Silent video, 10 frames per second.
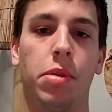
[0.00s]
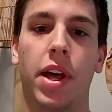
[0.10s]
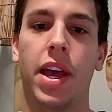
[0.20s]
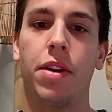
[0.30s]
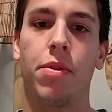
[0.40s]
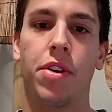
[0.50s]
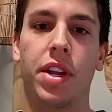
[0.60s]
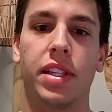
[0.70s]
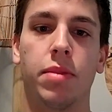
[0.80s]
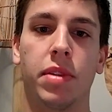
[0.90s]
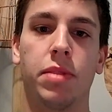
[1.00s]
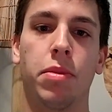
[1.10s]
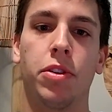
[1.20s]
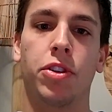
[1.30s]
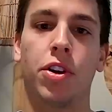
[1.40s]
play in order to get some
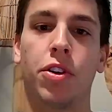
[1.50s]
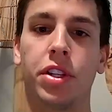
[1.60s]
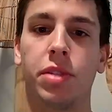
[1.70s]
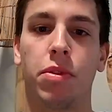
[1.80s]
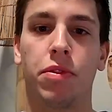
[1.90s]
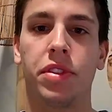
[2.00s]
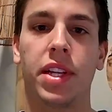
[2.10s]
exposure on all these proof